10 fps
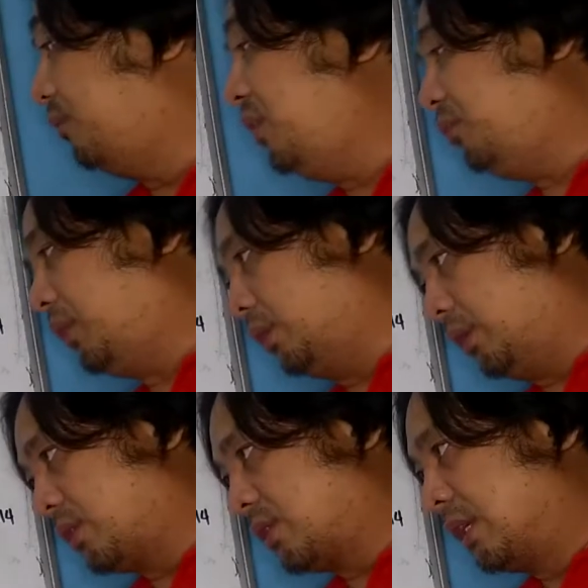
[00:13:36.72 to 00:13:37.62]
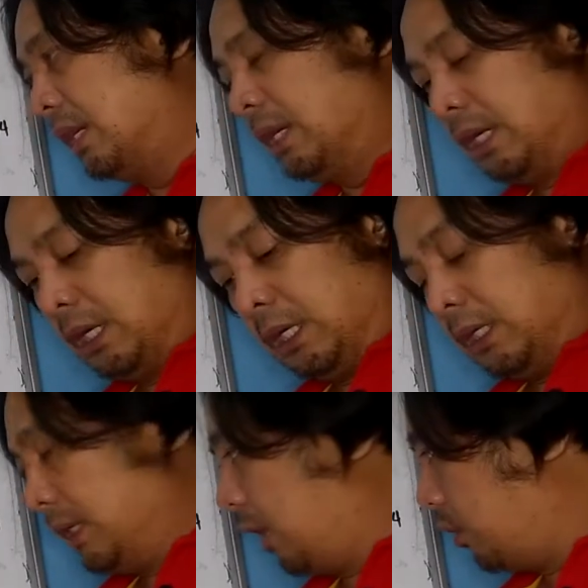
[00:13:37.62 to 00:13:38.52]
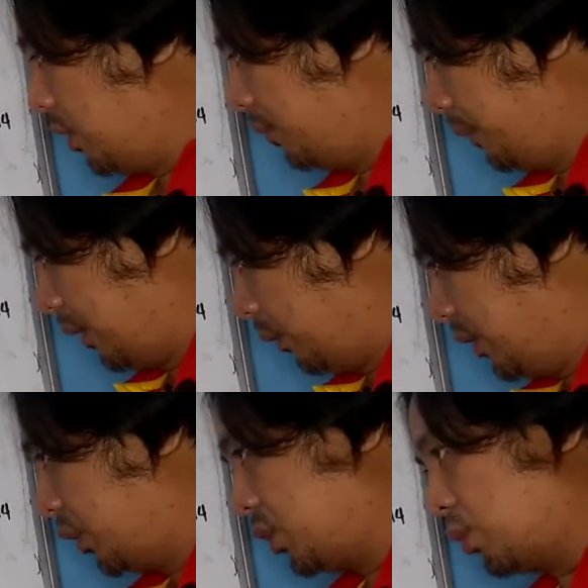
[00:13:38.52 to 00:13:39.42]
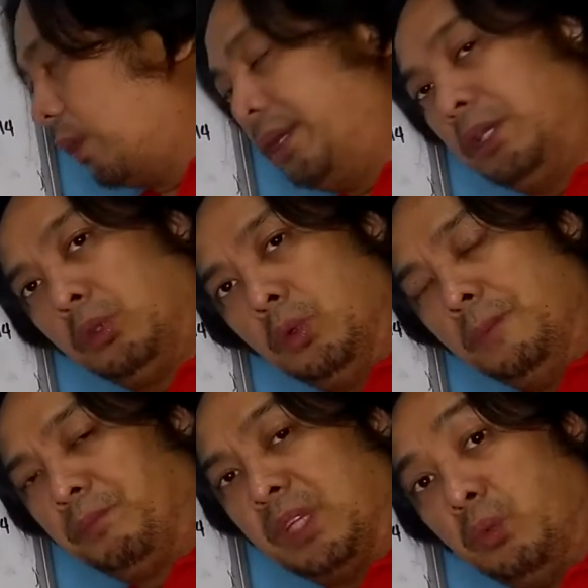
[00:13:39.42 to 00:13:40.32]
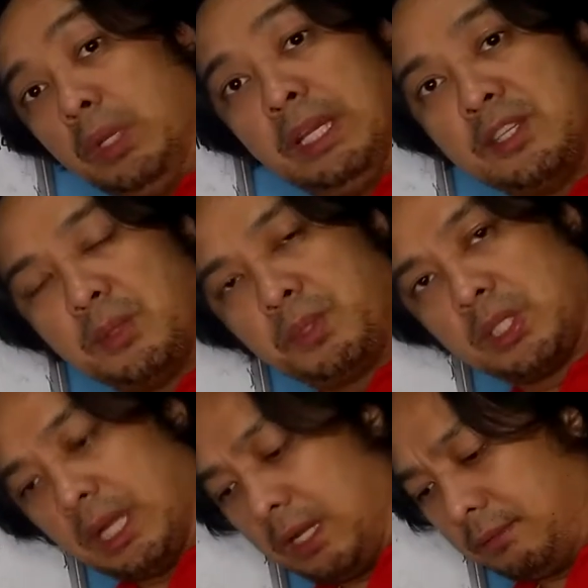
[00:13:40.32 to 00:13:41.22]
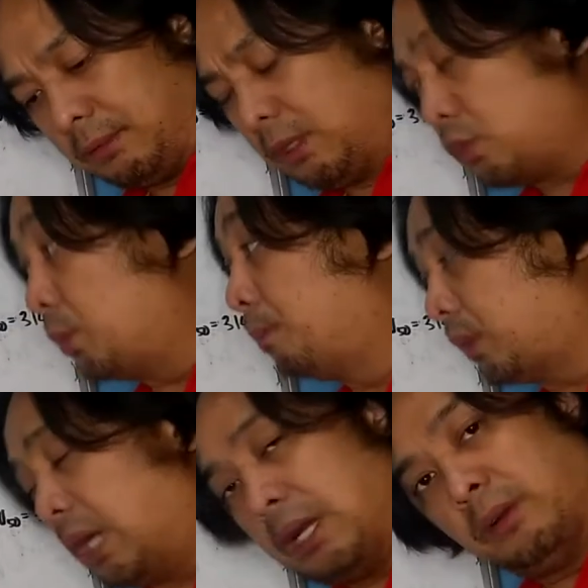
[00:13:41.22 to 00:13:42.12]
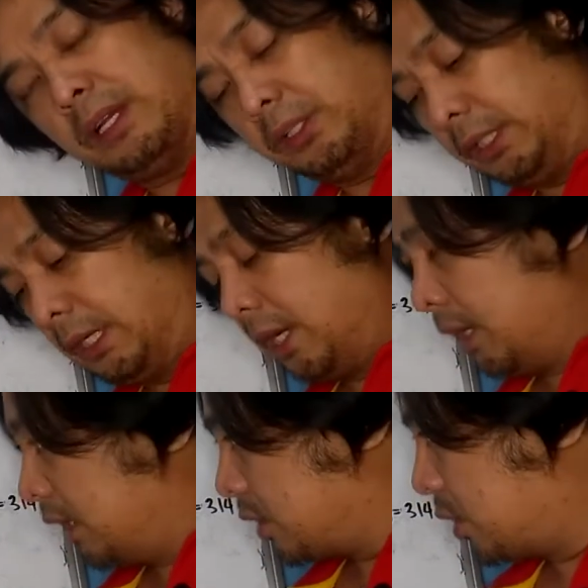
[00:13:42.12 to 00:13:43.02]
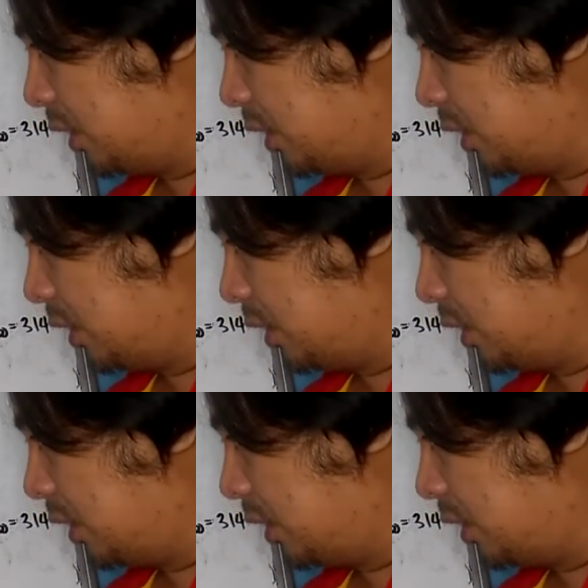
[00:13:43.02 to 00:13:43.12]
50 hertz. Now you have equations 1 and 2, then we can subtract, subtract rather, so